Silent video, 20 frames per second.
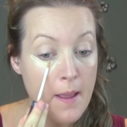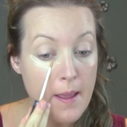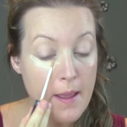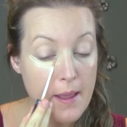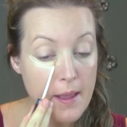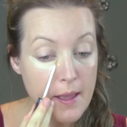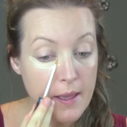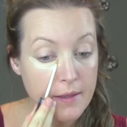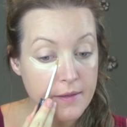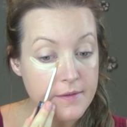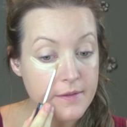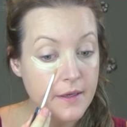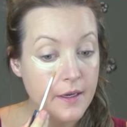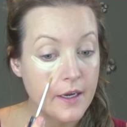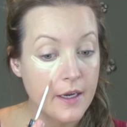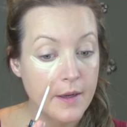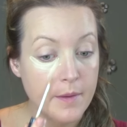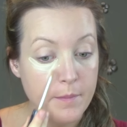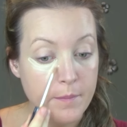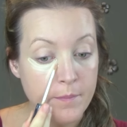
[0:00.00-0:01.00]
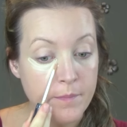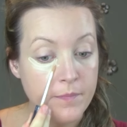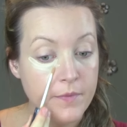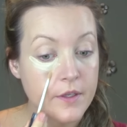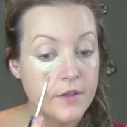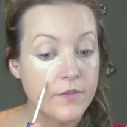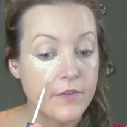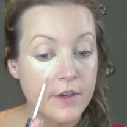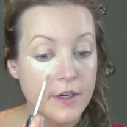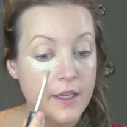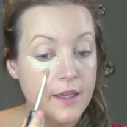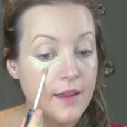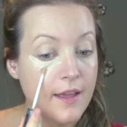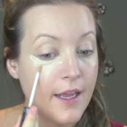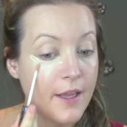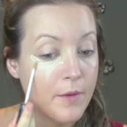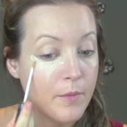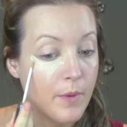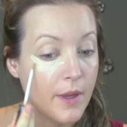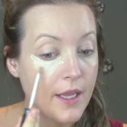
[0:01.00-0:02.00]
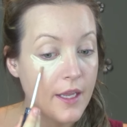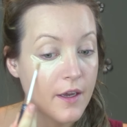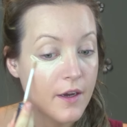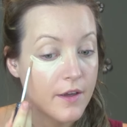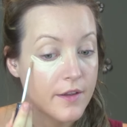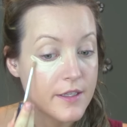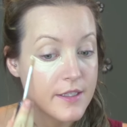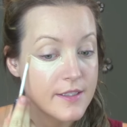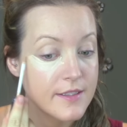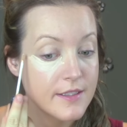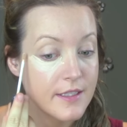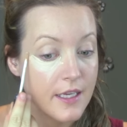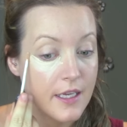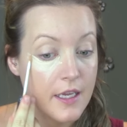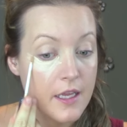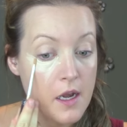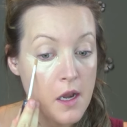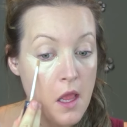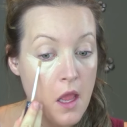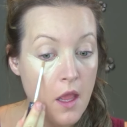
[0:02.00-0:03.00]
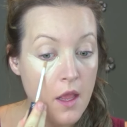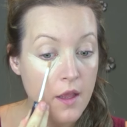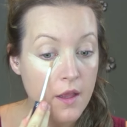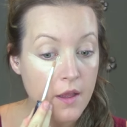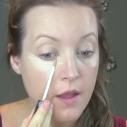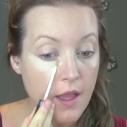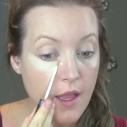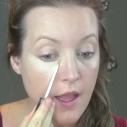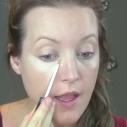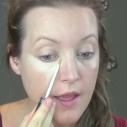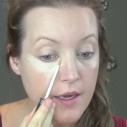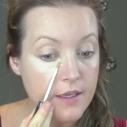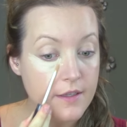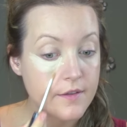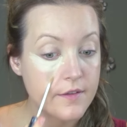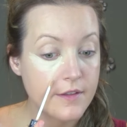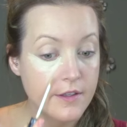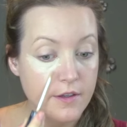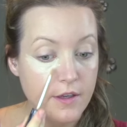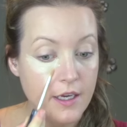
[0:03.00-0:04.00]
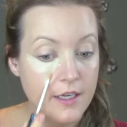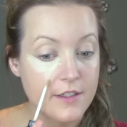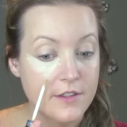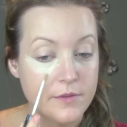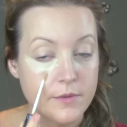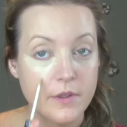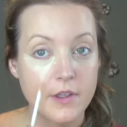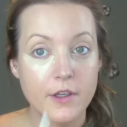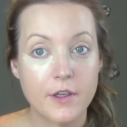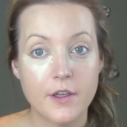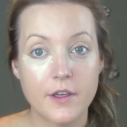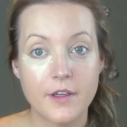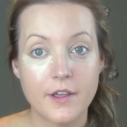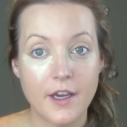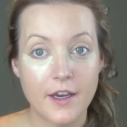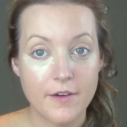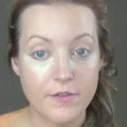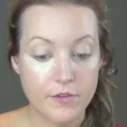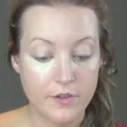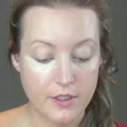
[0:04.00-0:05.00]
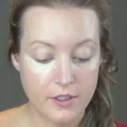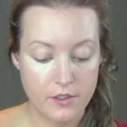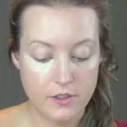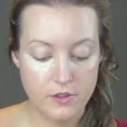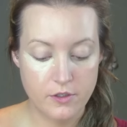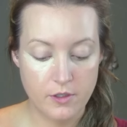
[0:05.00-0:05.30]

It um, is very lightweight on the skin, and it still has really good coverage.